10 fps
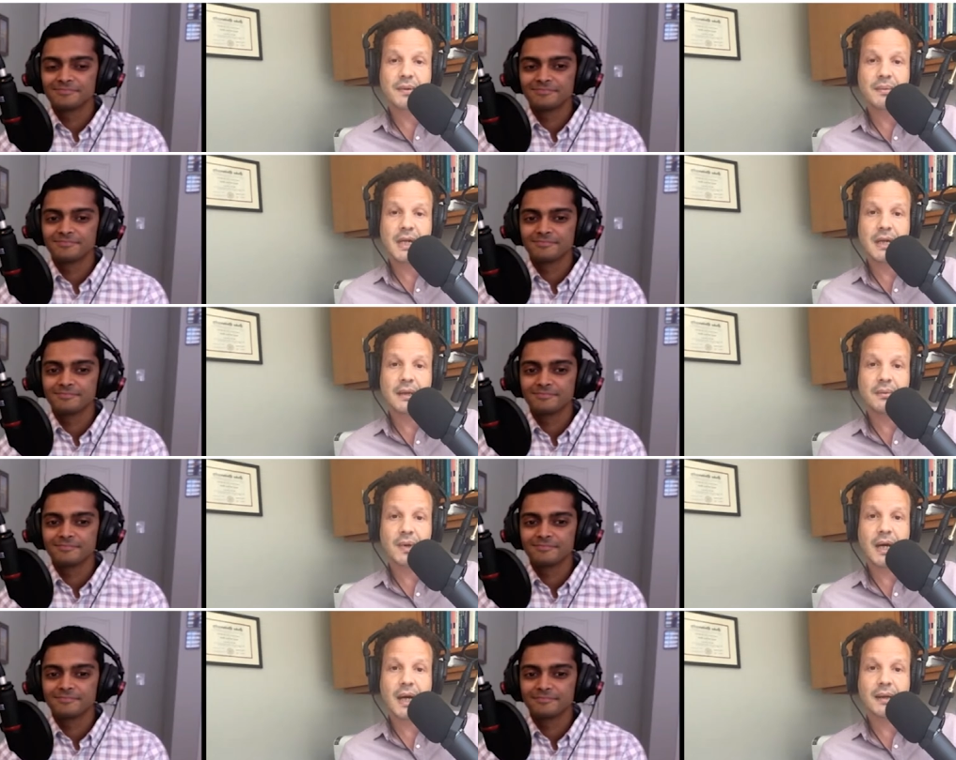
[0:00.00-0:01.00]
Speaker 1: the meeting that we
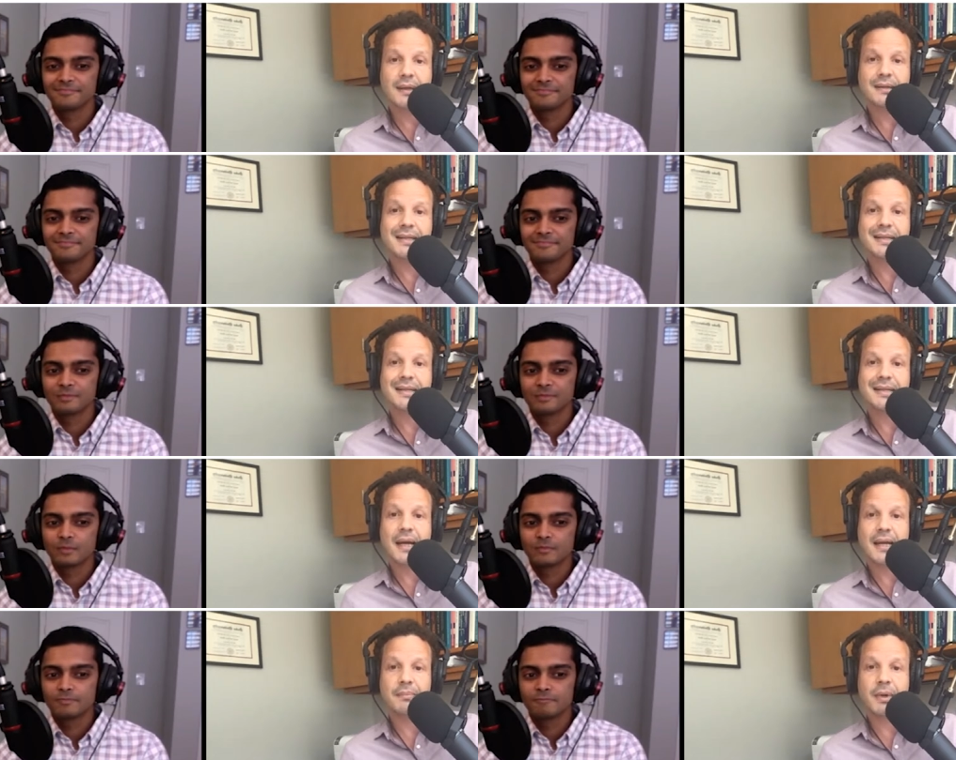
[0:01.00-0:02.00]
want to highlight
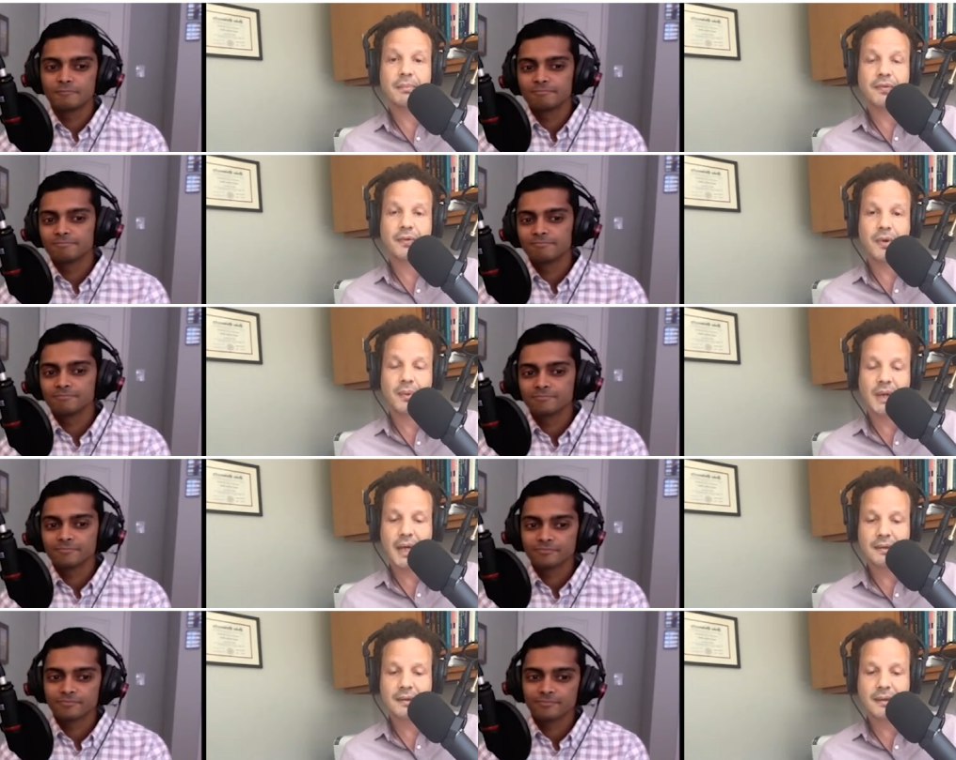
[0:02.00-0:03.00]
today, but before we
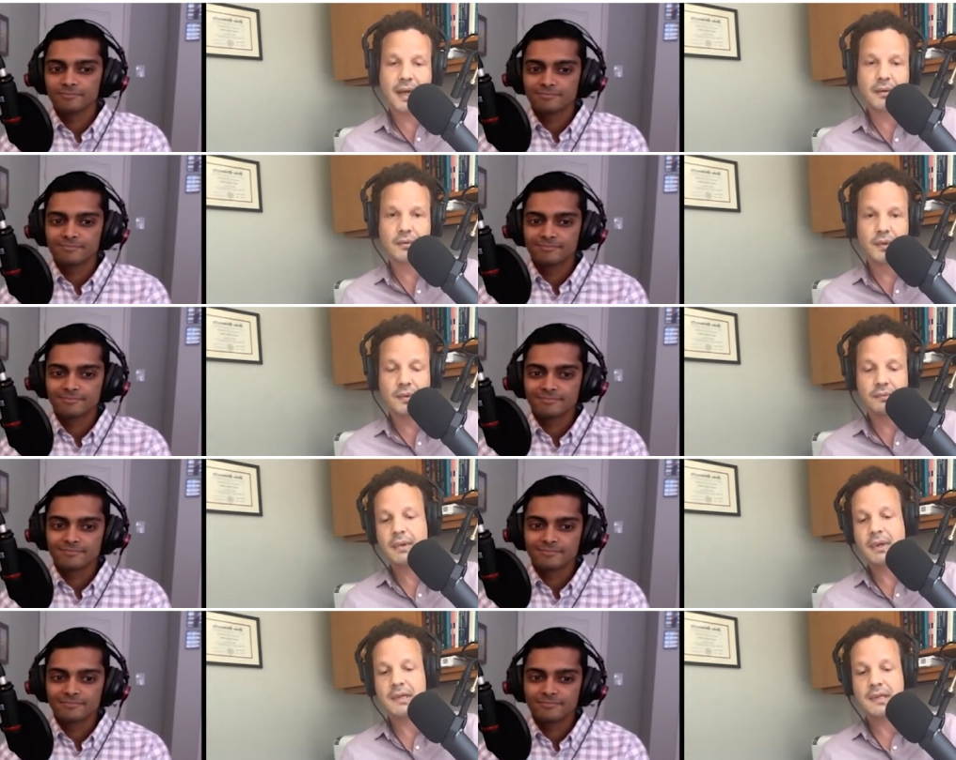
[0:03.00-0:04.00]
get to that, Arun,
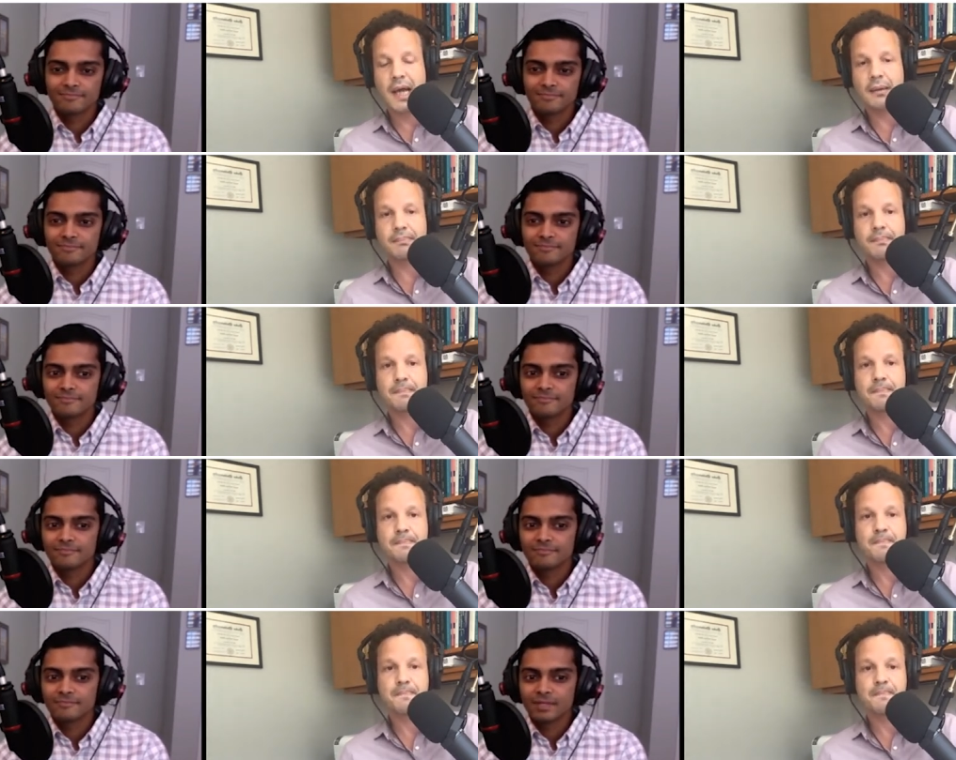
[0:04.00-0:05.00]
tell him.
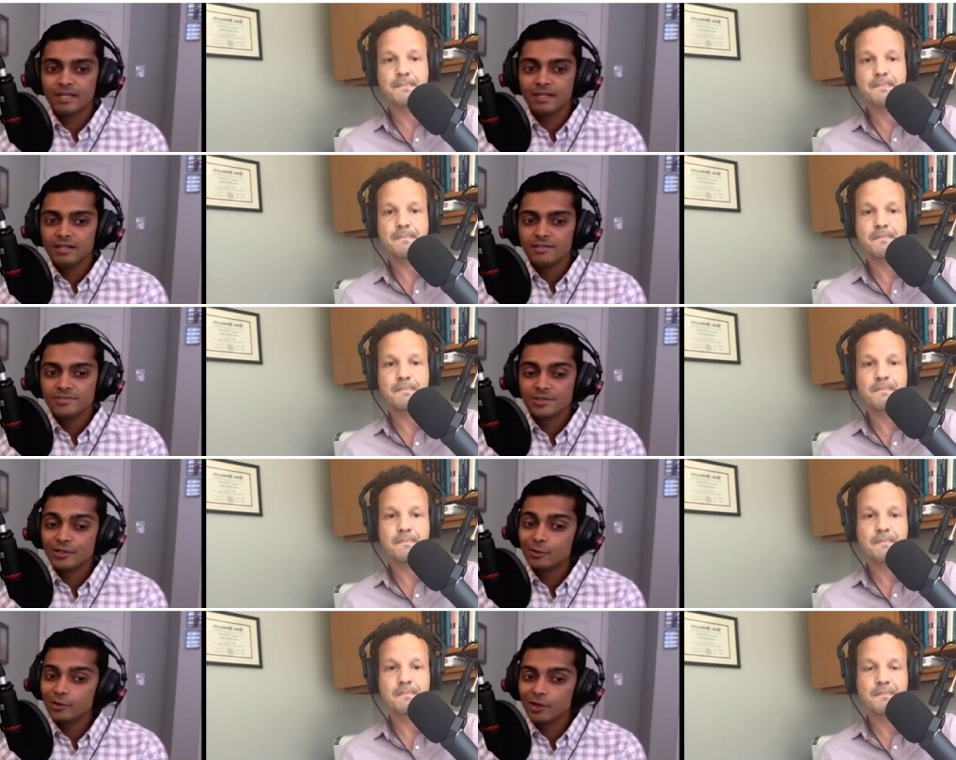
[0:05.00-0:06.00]
Speaker 2: So
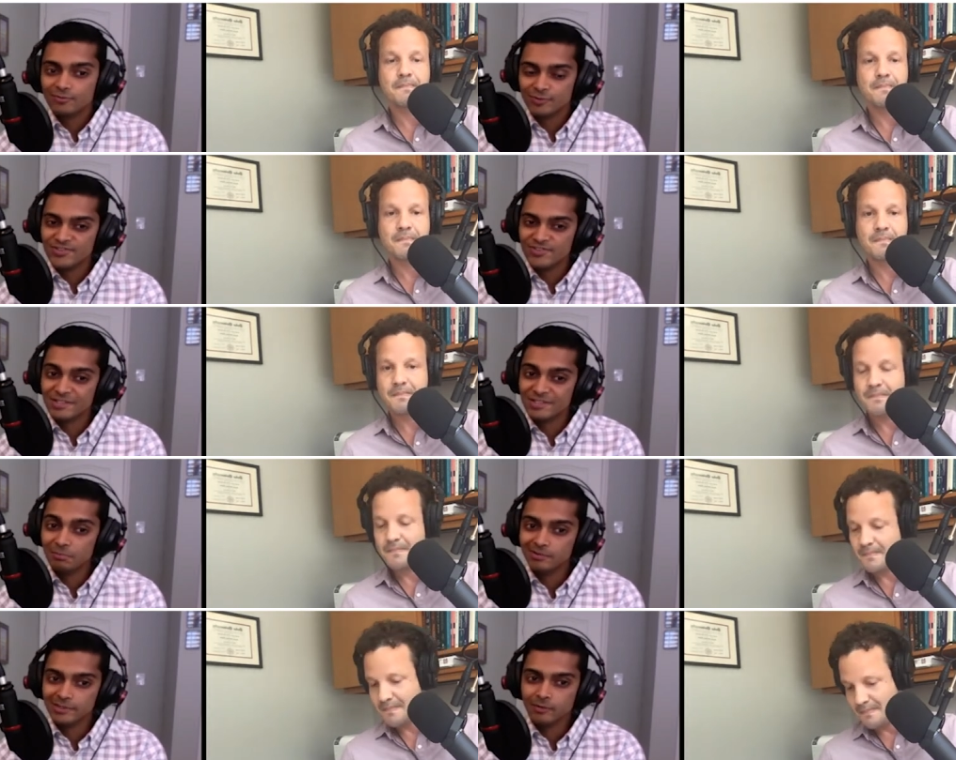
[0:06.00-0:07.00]
no conference is
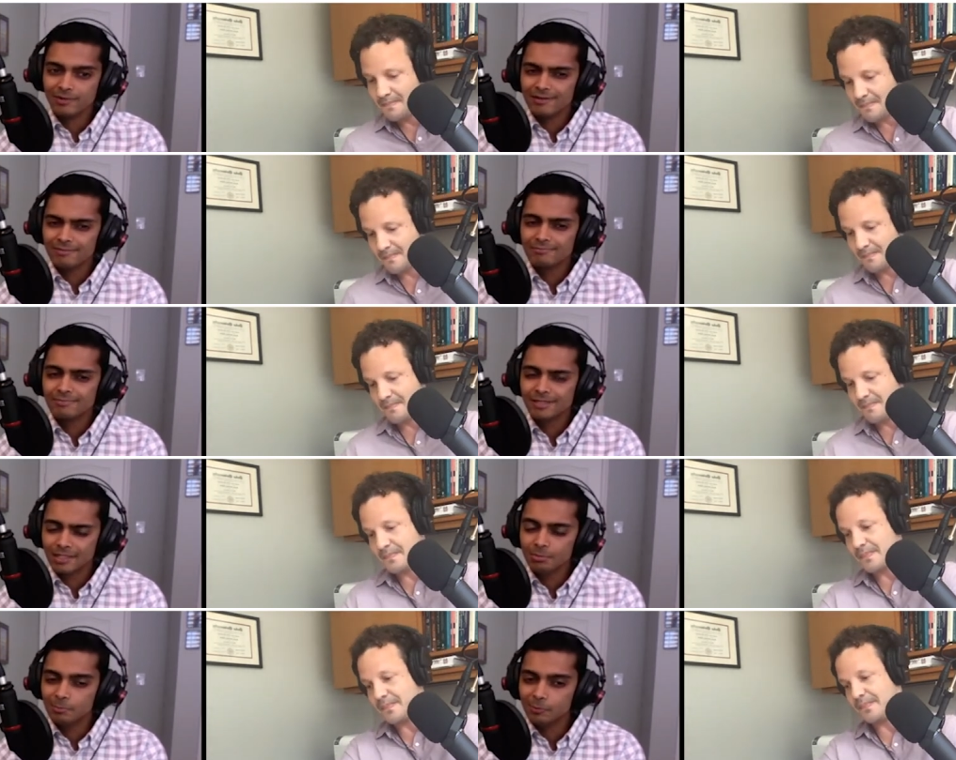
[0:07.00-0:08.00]
complete without a
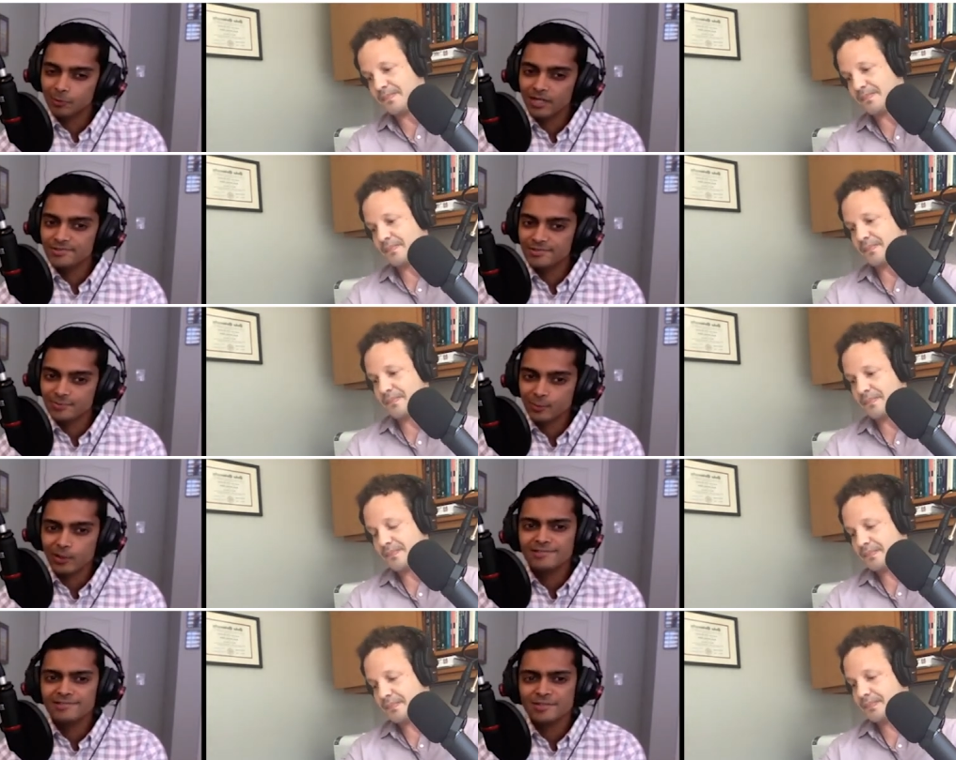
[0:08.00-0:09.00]
couple of prizes,
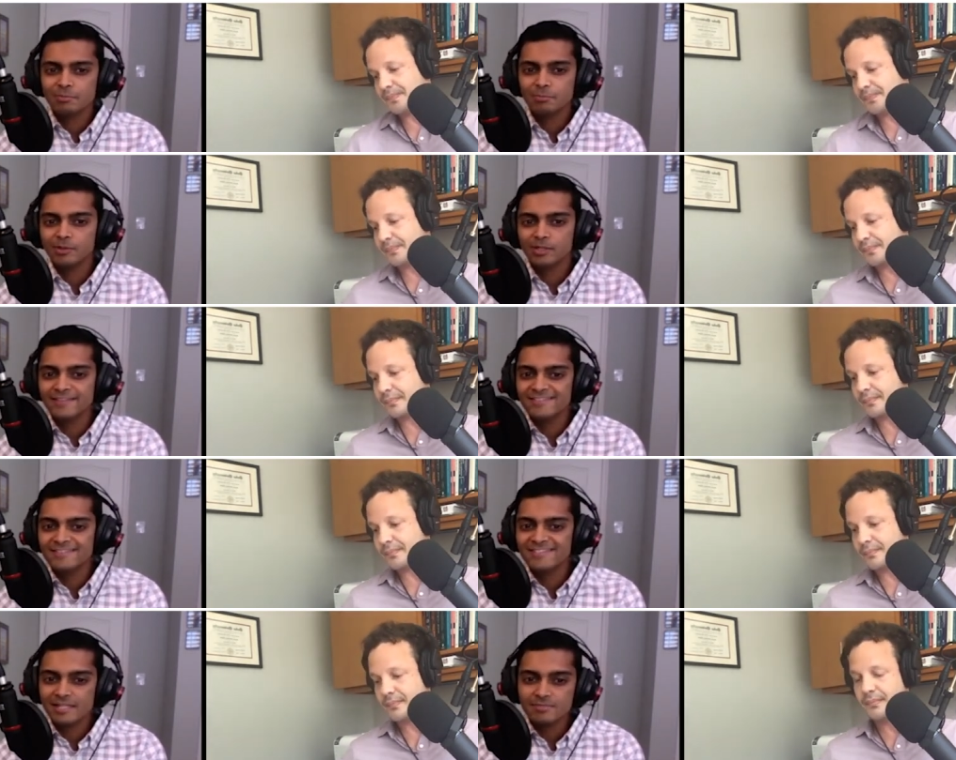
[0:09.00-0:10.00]
right? So you can play the
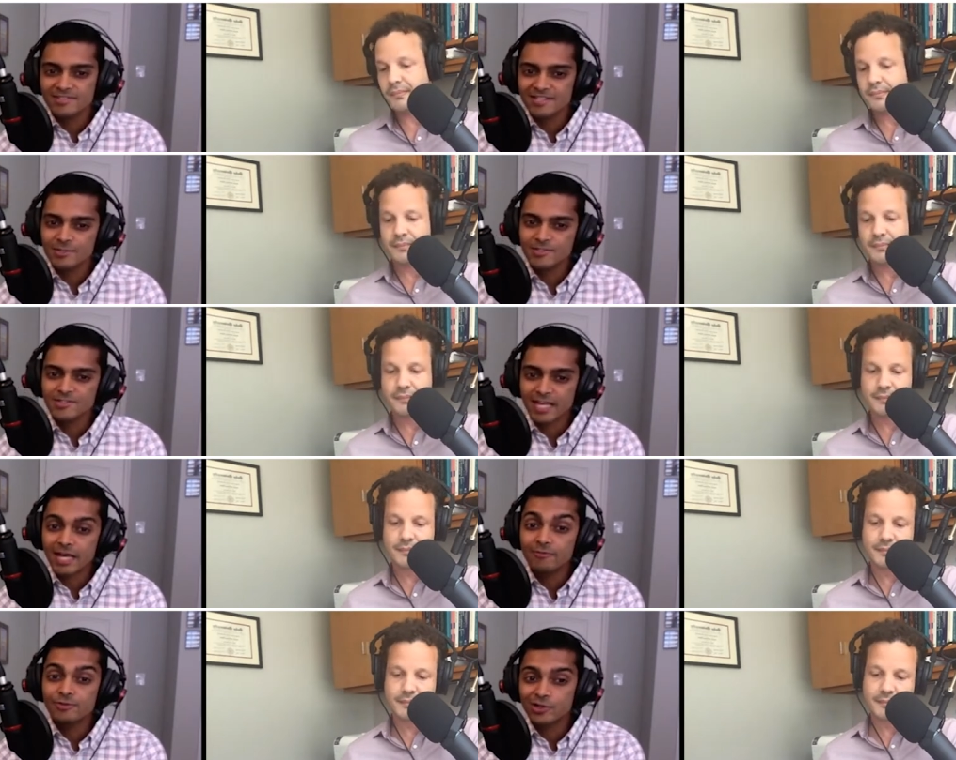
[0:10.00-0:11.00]
Stem Cell
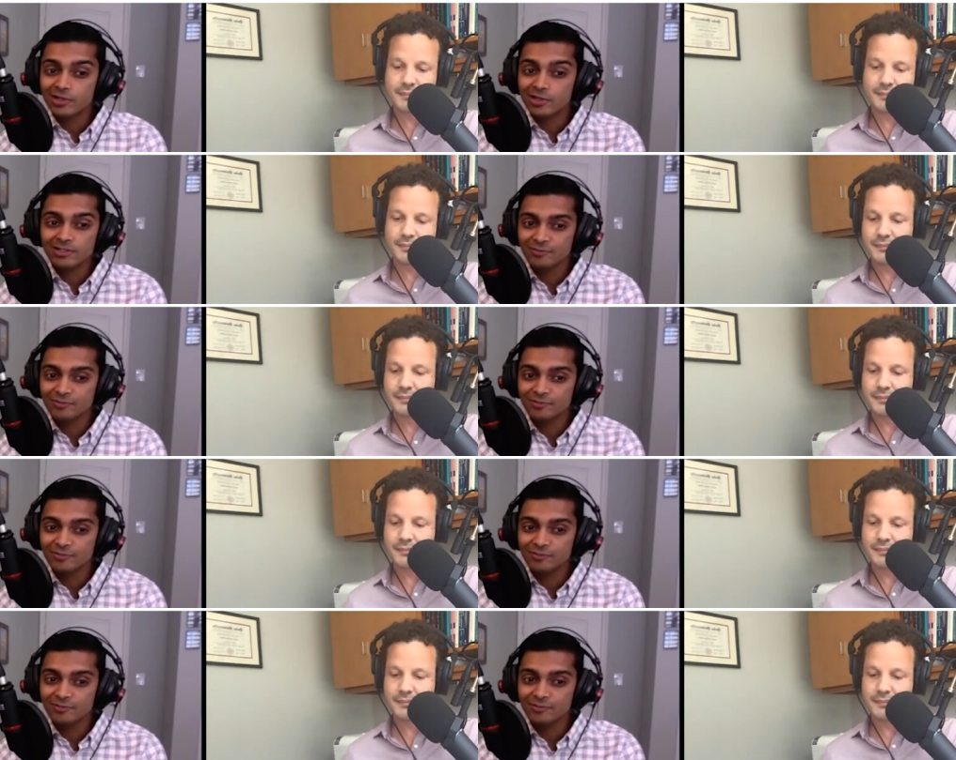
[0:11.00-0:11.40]
Scavenger Hunt